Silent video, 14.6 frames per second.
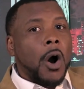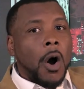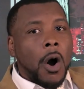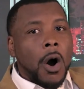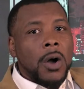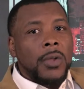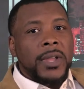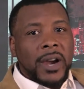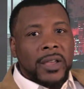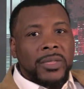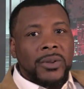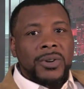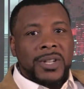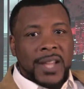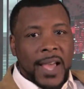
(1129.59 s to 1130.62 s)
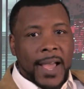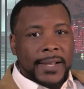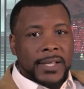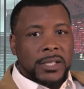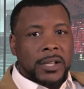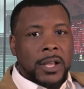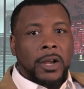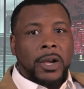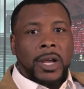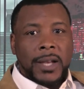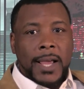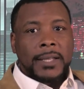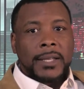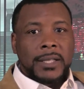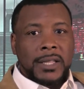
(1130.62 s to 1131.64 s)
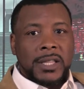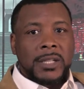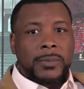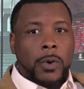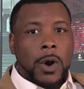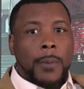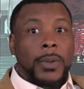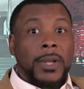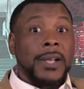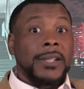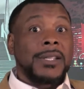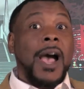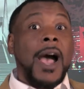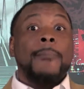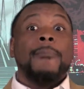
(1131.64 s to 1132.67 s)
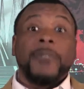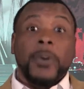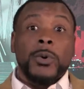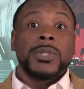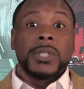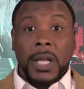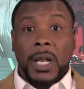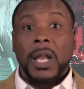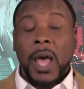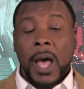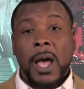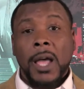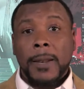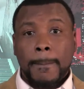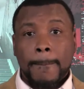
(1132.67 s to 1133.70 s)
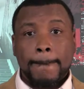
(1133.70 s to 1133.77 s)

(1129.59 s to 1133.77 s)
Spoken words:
all the other debts that are connected to this property because I'm first in line."